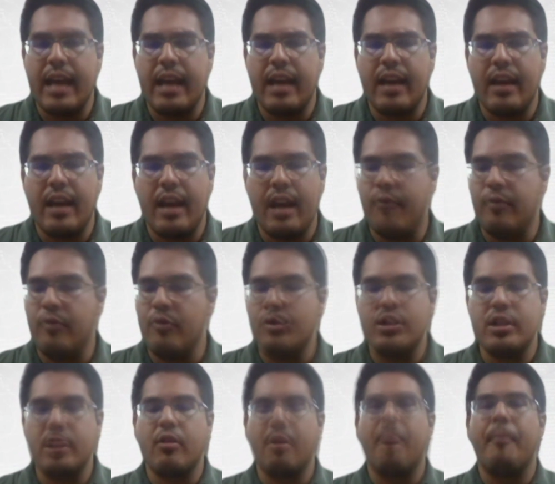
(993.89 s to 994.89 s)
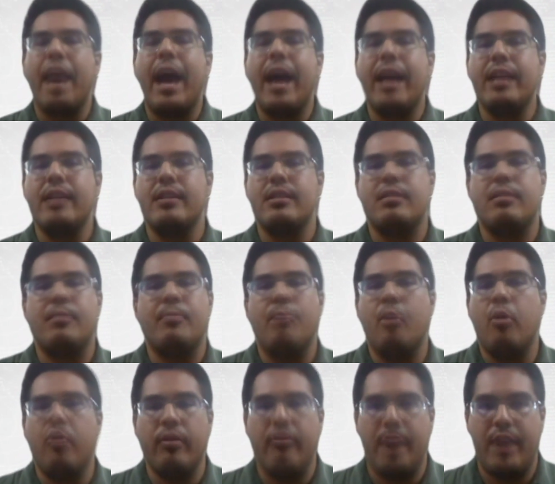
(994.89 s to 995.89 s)
And and if you just combine just the
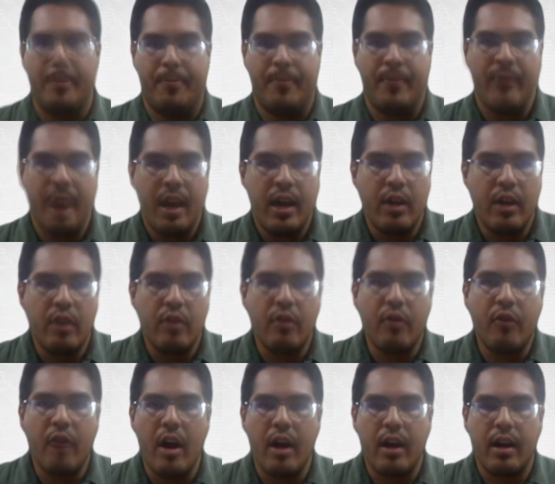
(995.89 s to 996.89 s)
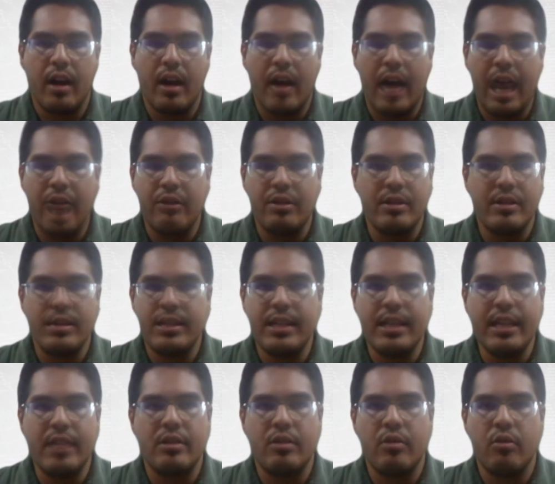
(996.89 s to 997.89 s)
both of them, you've got 100
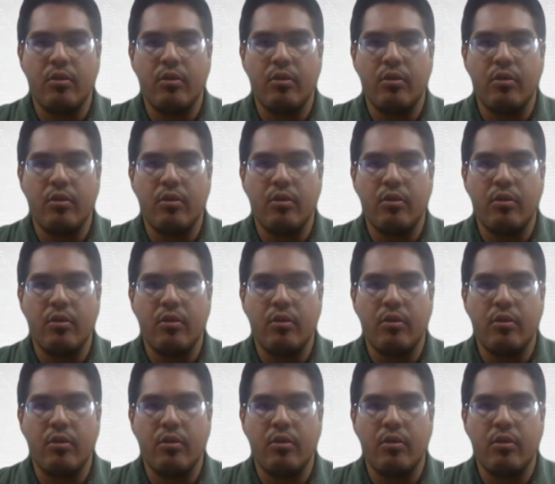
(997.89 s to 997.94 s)
seats.